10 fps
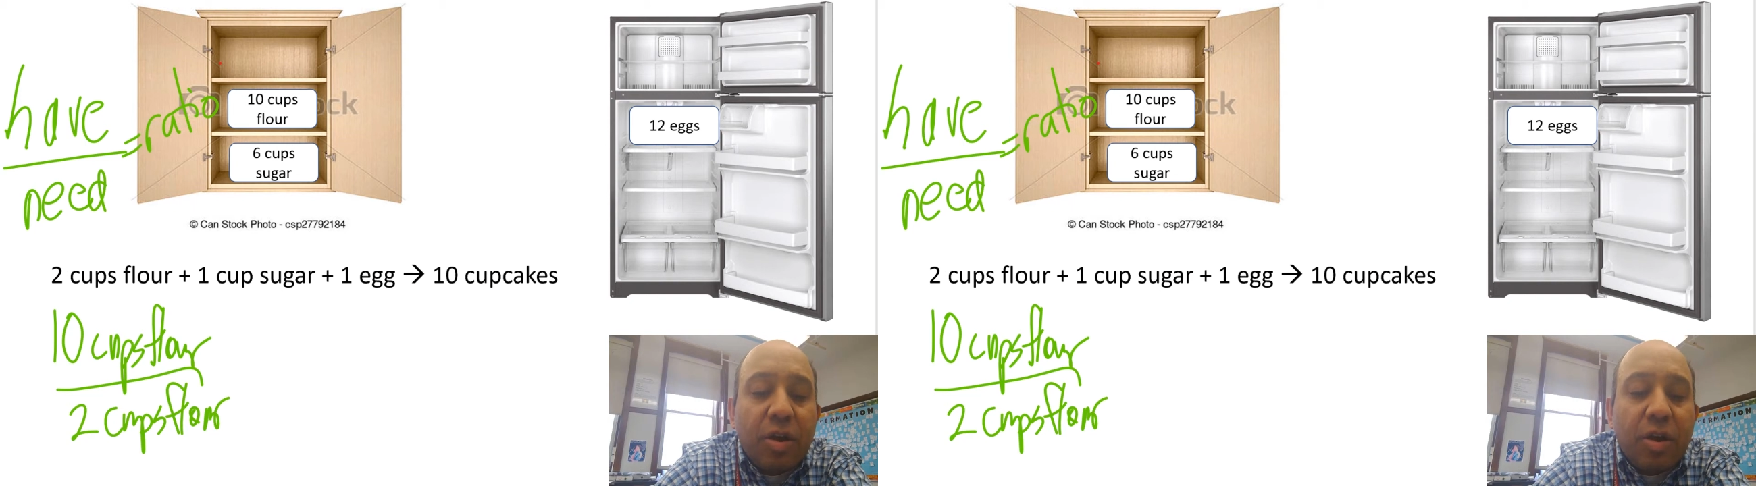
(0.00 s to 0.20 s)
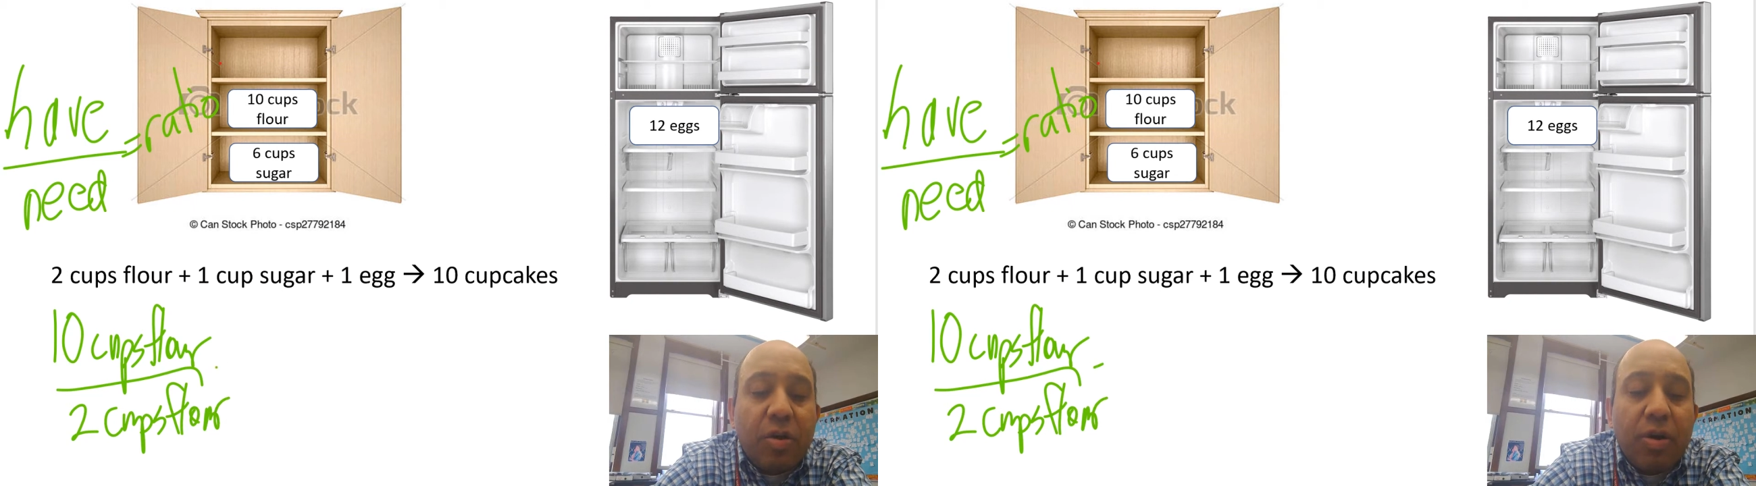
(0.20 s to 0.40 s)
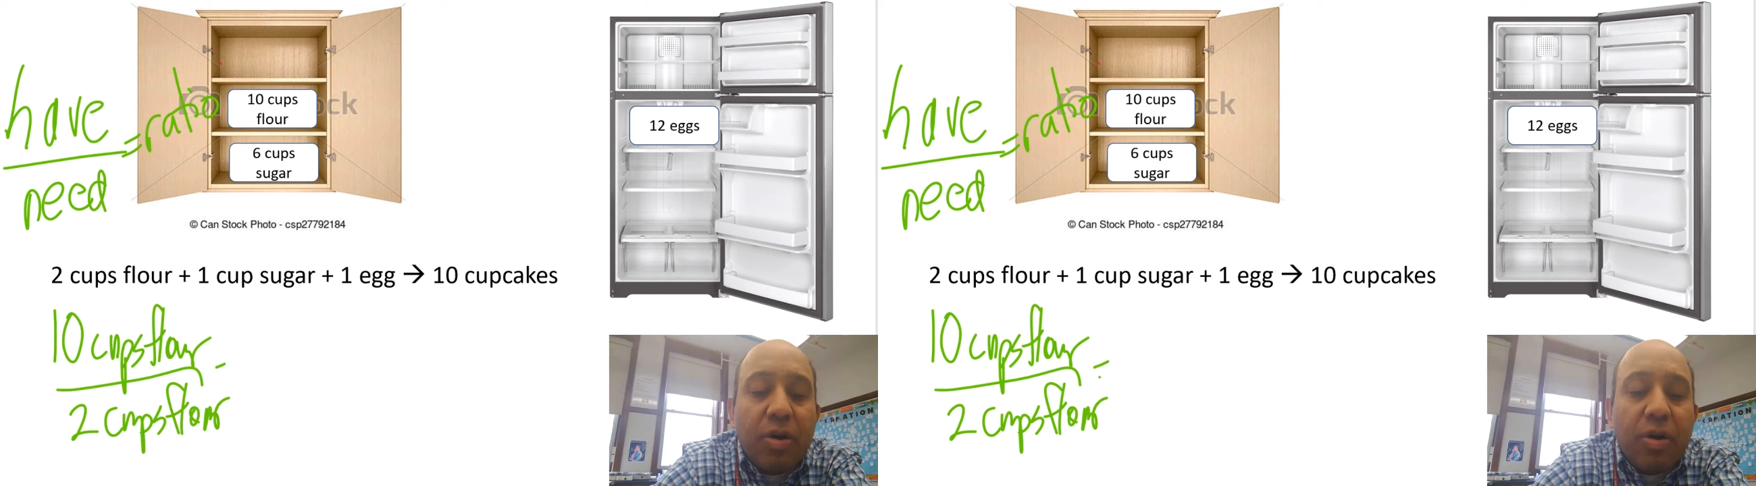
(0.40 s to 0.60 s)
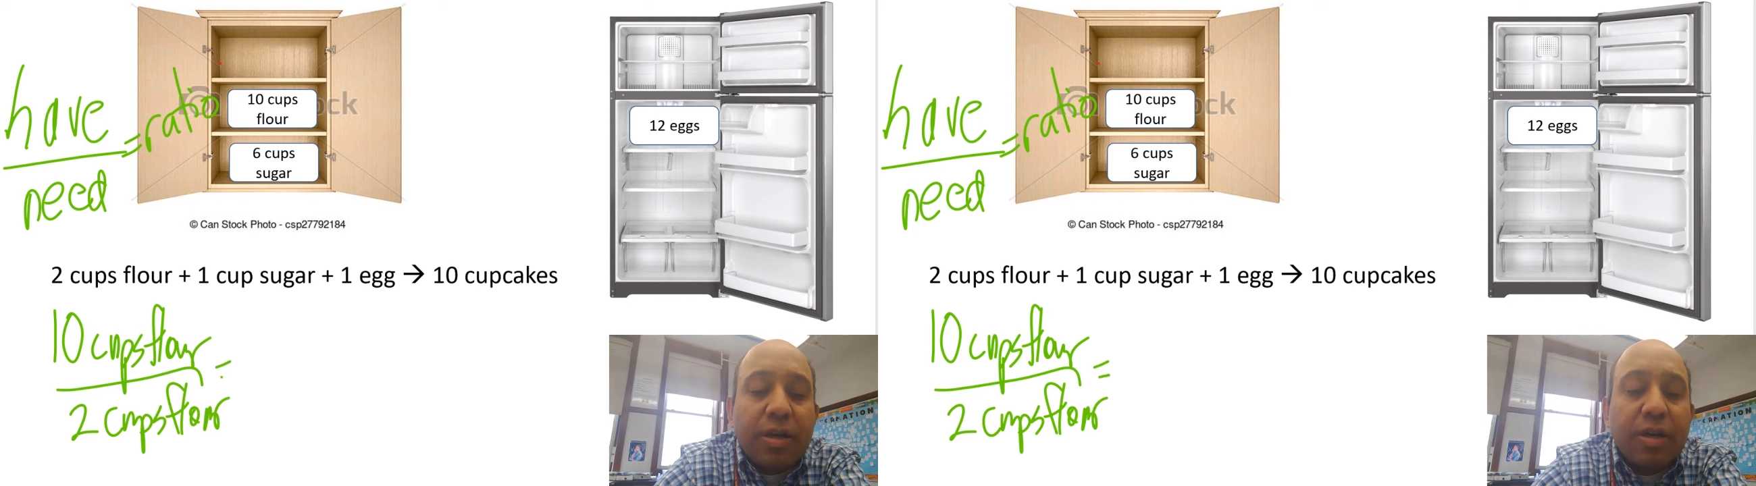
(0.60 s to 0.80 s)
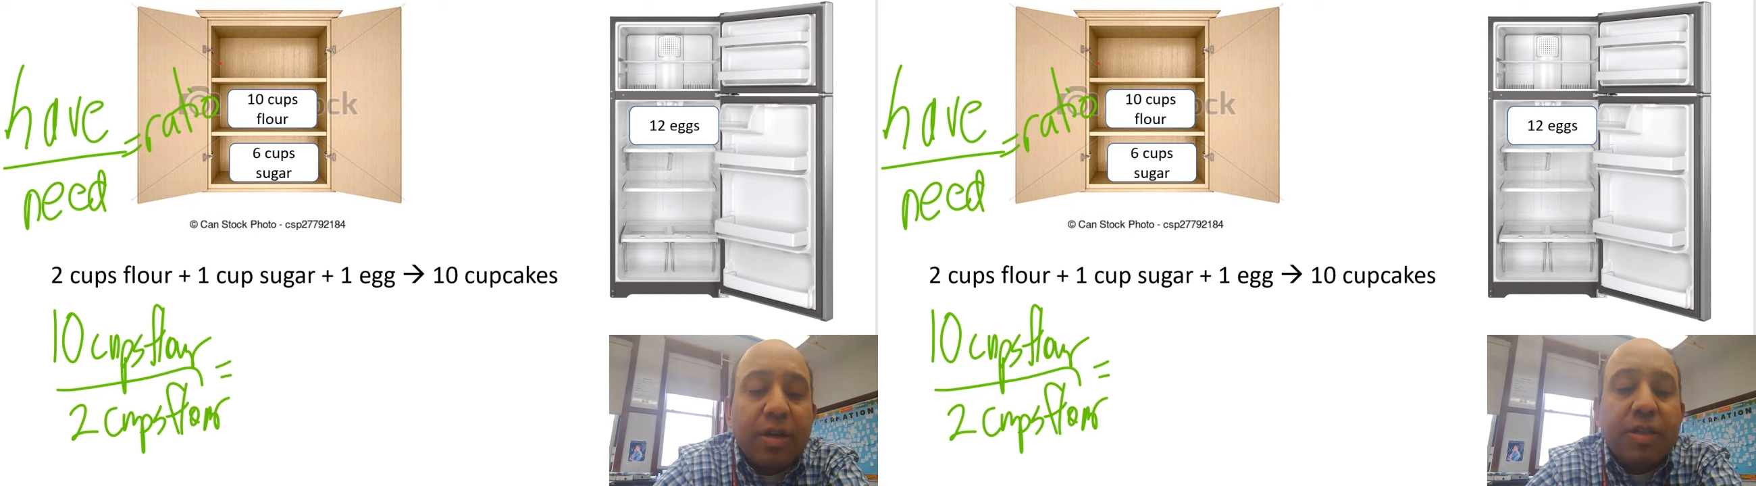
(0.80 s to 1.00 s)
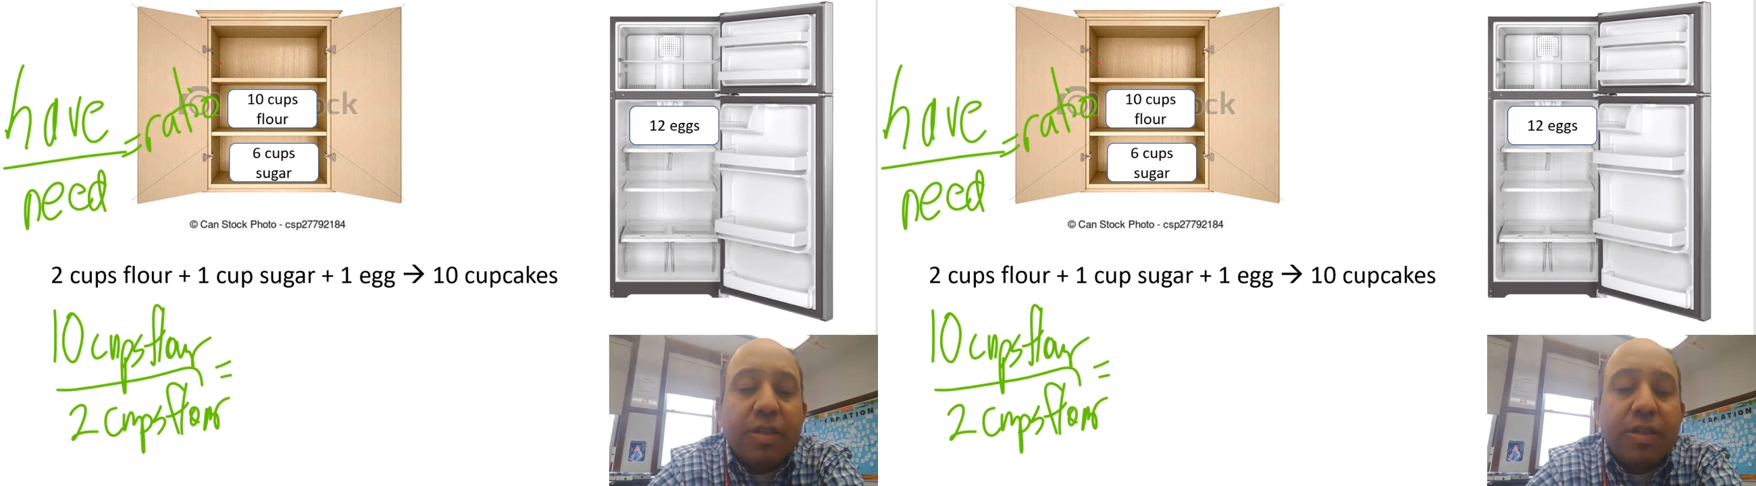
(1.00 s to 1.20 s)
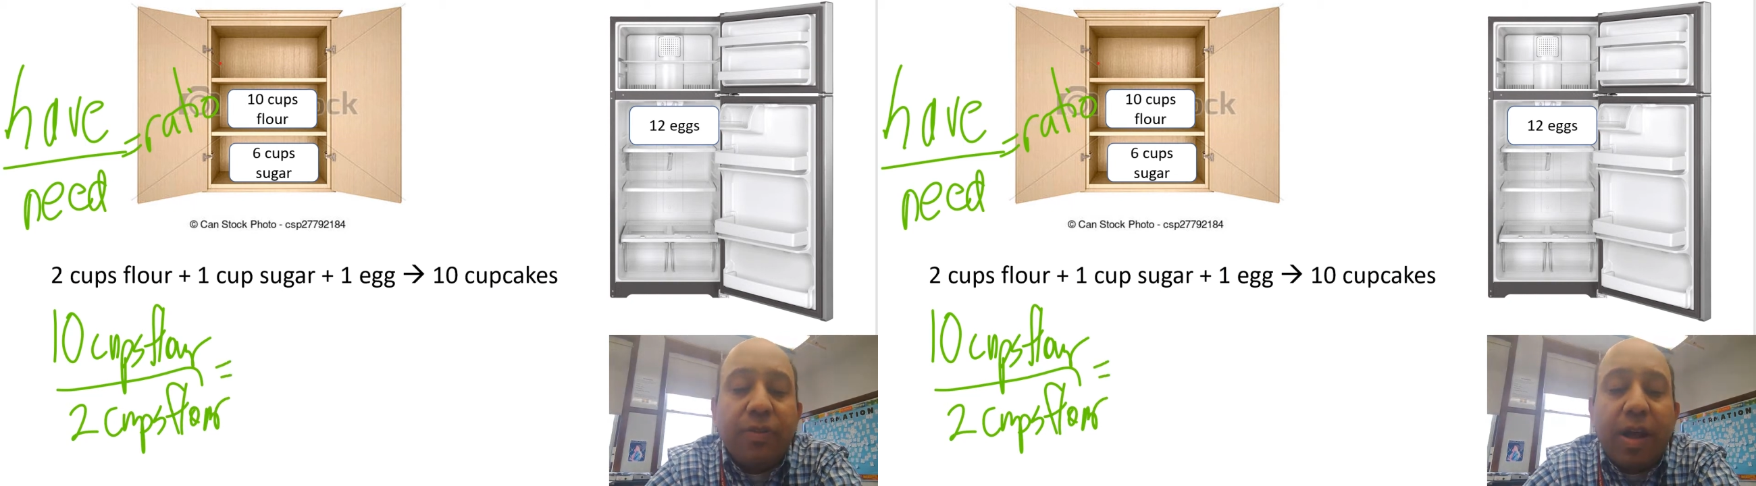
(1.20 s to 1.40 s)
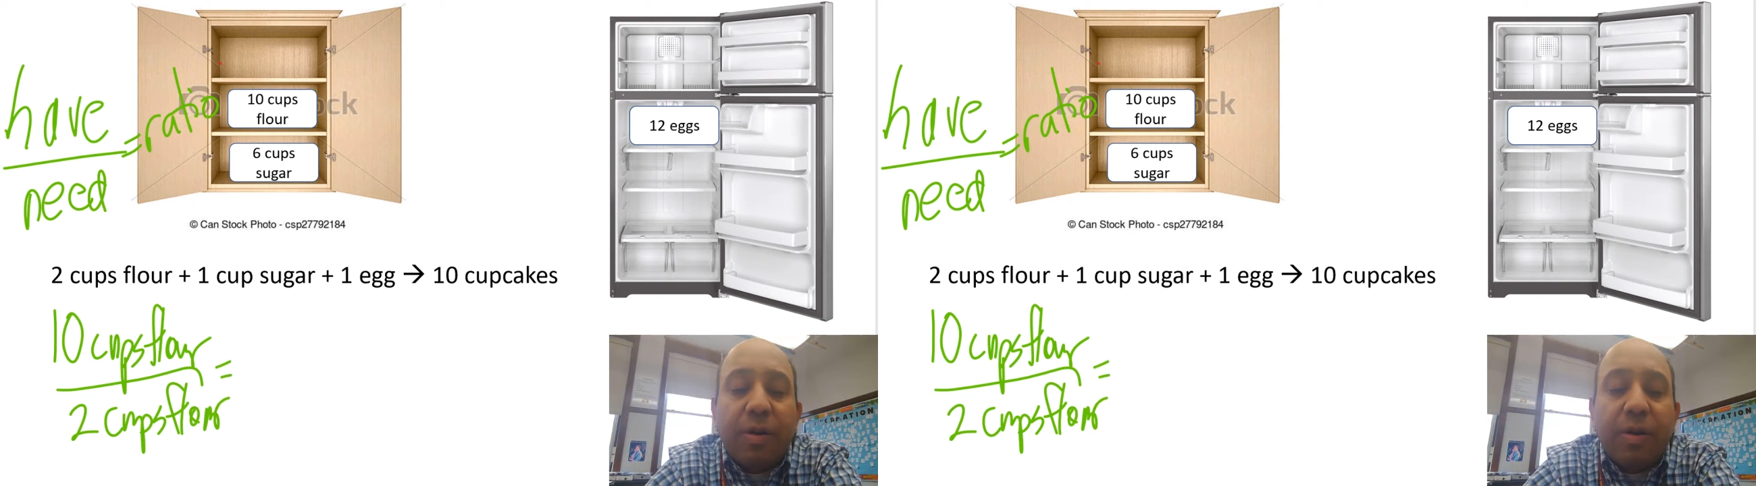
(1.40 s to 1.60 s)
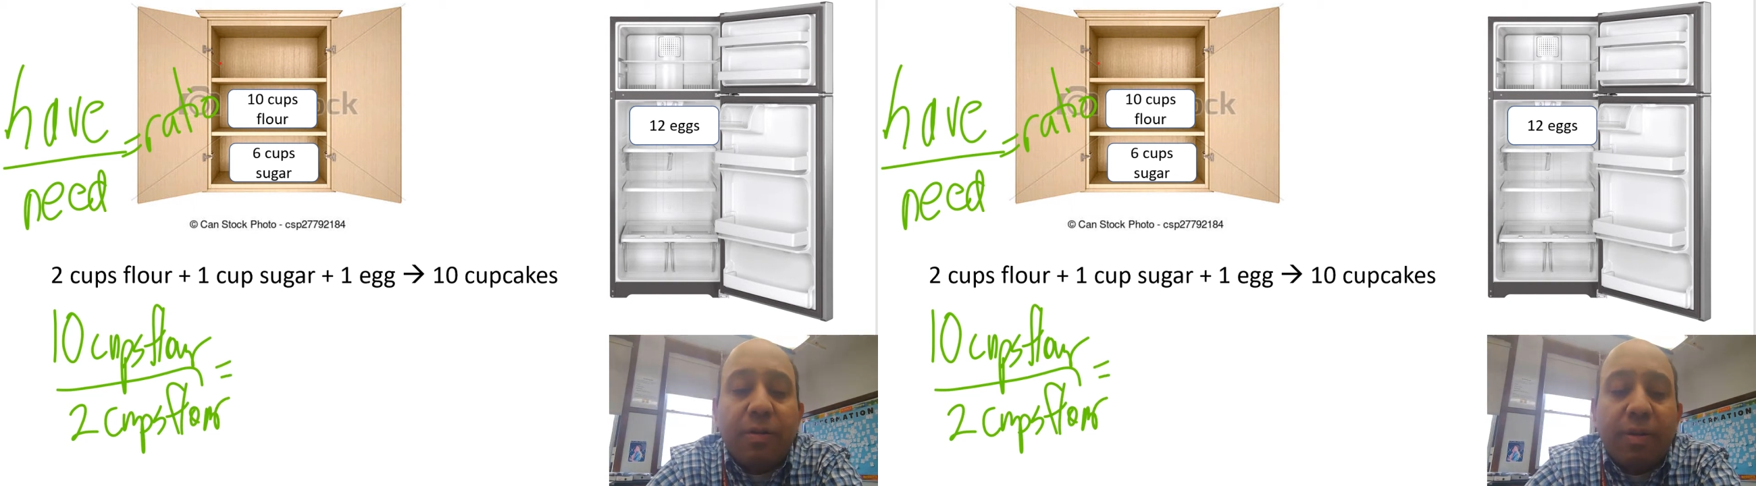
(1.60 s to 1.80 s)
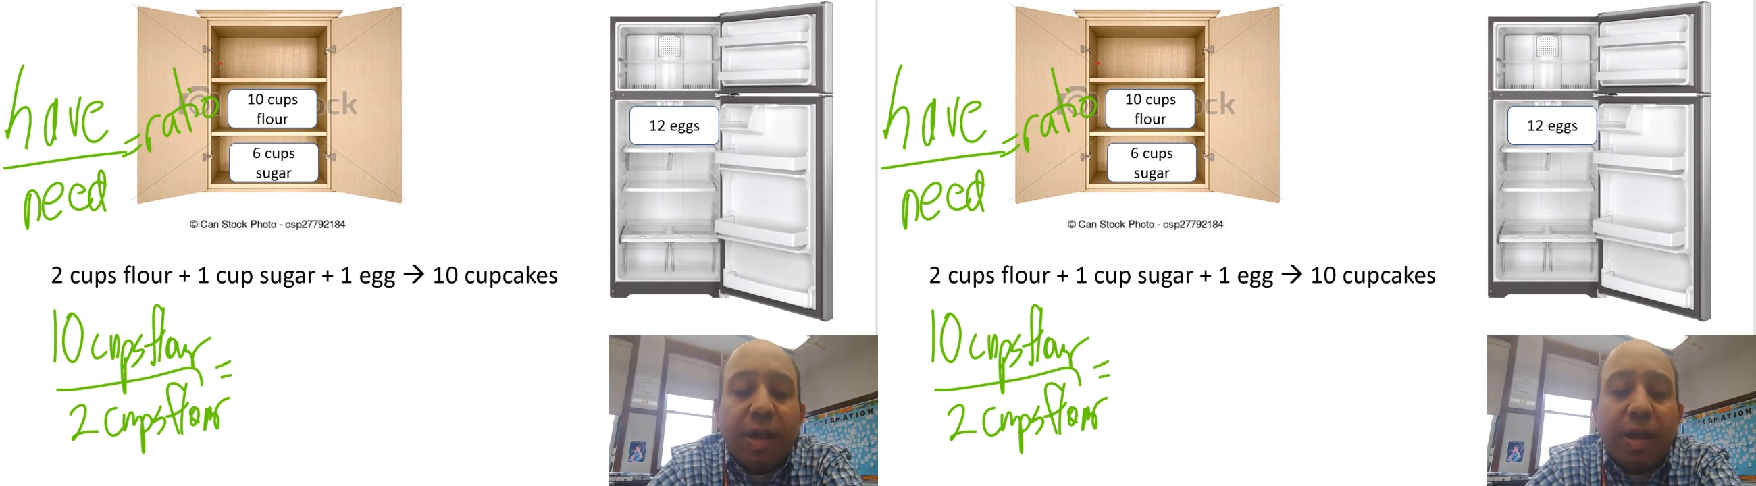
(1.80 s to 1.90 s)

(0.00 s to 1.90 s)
according to flour.